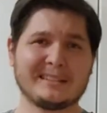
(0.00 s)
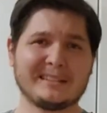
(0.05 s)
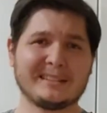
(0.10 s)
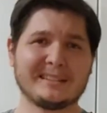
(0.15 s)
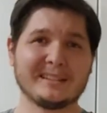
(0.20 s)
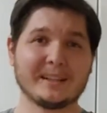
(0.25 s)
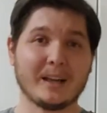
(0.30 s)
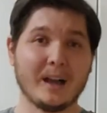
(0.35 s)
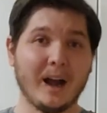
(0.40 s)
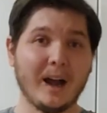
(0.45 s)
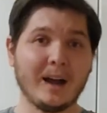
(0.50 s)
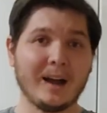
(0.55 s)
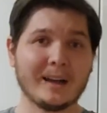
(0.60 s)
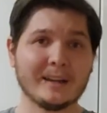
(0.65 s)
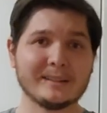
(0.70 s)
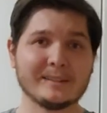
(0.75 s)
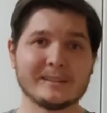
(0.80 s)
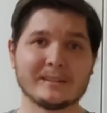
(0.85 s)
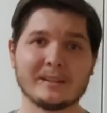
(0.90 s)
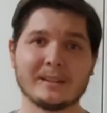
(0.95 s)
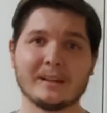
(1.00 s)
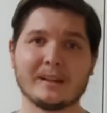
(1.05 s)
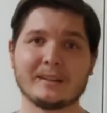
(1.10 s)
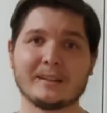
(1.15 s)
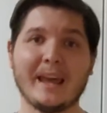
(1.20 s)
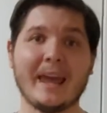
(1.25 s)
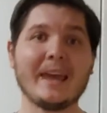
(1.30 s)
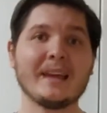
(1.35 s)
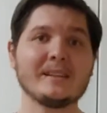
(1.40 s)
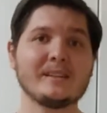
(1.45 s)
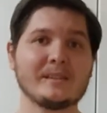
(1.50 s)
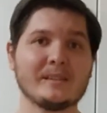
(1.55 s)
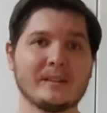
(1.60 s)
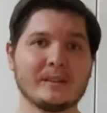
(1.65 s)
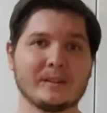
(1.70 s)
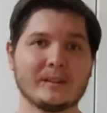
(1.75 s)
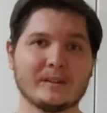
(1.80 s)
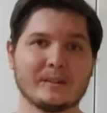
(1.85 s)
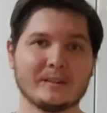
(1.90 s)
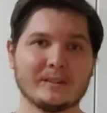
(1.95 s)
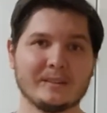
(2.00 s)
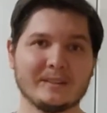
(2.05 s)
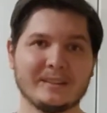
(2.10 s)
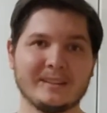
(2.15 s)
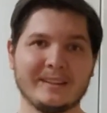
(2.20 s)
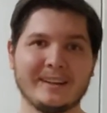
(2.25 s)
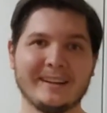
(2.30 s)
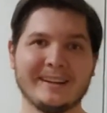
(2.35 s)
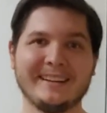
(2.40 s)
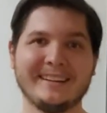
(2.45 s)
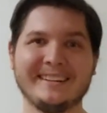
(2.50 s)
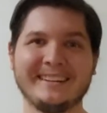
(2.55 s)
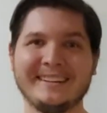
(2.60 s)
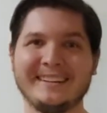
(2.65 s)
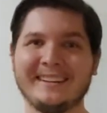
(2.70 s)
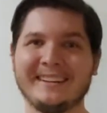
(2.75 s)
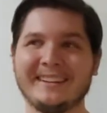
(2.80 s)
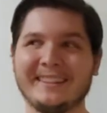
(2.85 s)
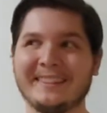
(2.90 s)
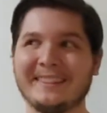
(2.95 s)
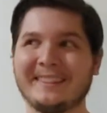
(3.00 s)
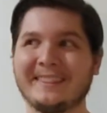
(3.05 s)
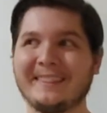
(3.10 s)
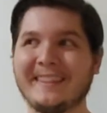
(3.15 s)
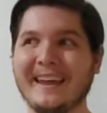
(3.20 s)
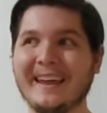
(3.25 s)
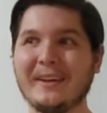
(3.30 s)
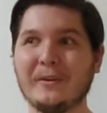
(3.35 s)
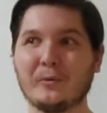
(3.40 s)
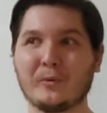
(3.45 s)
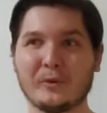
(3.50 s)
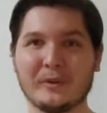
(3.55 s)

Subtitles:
the gods, the Aesir, they